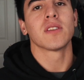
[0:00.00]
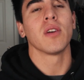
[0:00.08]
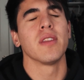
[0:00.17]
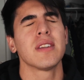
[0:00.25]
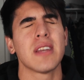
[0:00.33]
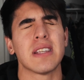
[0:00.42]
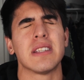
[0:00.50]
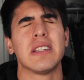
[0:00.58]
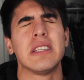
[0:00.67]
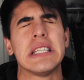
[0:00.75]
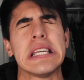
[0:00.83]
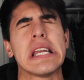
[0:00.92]
So this has
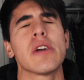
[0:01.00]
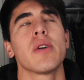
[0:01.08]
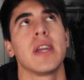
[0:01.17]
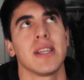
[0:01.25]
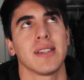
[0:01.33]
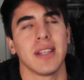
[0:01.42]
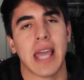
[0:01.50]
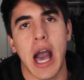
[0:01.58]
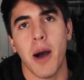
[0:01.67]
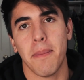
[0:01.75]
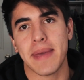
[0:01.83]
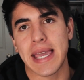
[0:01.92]
seriously
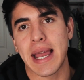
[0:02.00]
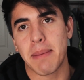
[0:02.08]
helped me